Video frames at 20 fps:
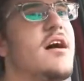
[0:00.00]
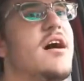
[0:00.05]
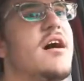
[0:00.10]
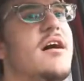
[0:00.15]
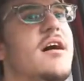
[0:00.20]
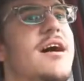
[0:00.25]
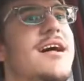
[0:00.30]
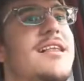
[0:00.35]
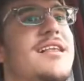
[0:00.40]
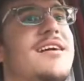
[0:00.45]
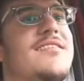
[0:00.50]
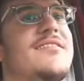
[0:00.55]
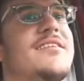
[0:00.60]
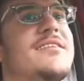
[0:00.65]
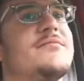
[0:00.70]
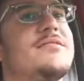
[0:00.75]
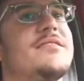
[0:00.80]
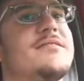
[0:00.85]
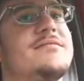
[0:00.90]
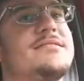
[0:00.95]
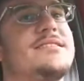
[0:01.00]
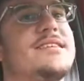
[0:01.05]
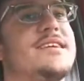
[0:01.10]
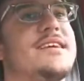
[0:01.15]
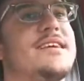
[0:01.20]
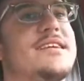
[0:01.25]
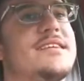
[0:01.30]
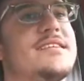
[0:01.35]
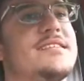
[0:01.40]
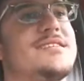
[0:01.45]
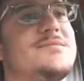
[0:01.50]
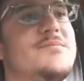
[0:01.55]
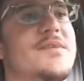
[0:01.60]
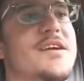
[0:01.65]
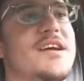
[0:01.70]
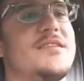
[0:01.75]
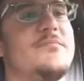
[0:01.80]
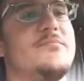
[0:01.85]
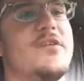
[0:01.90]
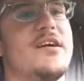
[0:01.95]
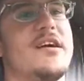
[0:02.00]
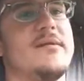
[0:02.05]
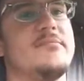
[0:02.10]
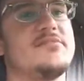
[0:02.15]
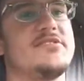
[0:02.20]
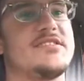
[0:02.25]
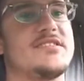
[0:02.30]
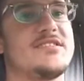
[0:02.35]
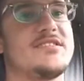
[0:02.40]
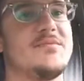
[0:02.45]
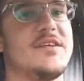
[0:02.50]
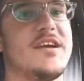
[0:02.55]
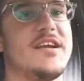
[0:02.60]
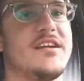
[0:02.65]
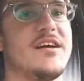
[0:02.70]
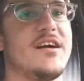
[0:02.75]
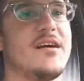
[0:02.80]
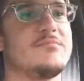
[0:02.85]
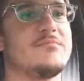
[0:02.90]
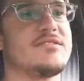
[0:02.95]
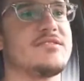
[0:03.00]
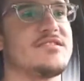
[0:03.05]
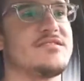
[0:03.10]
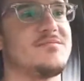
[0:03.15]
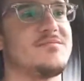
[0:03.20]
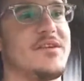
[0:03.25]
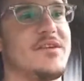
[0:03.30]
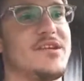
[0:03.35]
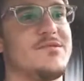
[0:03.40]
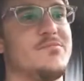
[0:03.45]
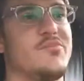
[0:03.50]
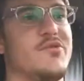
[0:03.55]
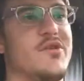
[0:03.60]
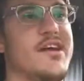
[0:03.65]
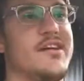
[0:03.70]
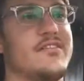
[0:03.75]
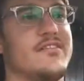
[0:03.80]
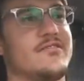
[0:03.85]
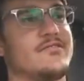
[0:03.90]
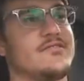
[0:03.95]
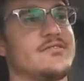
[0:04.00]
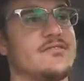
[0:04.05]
I love it. We've seen speed bumps, speed humps, and speed breakers.